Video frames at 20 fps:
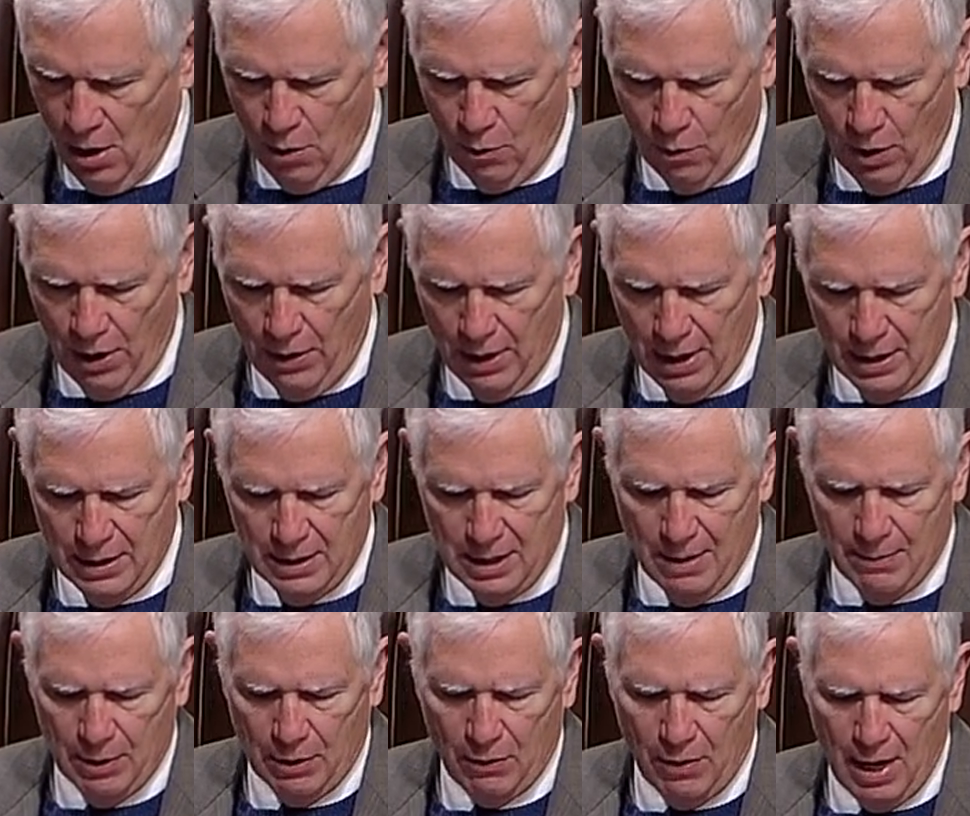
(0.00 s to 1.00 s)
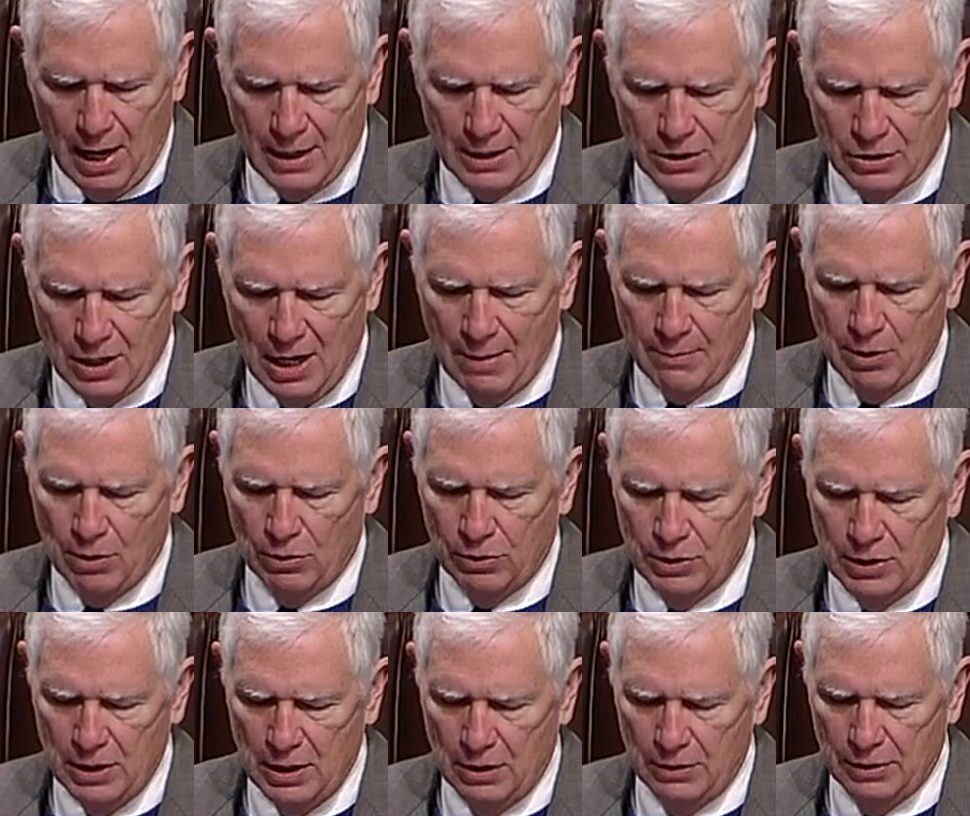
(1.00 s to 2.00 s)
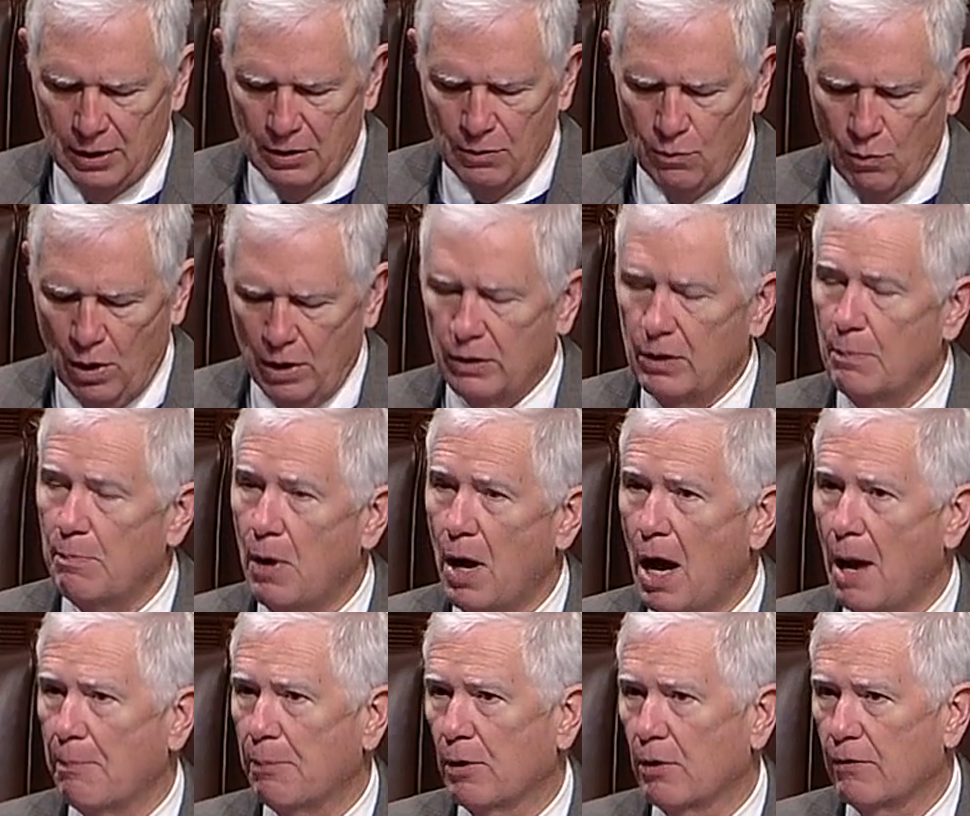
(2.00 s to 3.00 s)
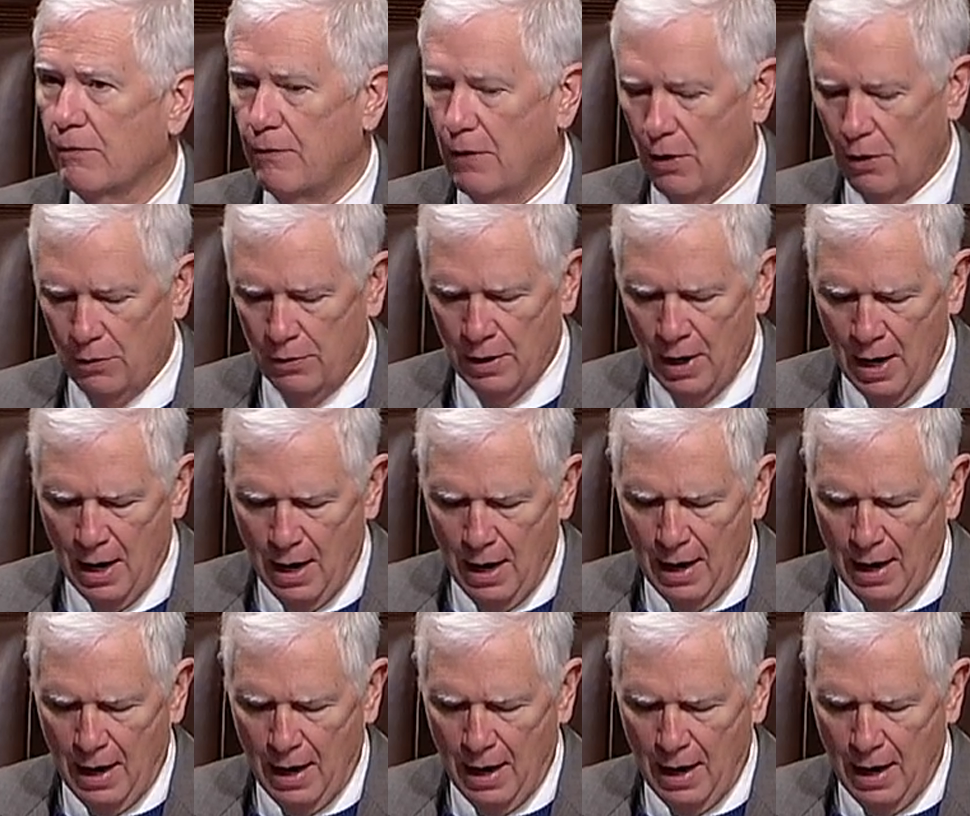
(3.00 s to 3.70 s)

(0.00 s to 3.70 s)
wherein Democrat Samuel Tilden won the popular vote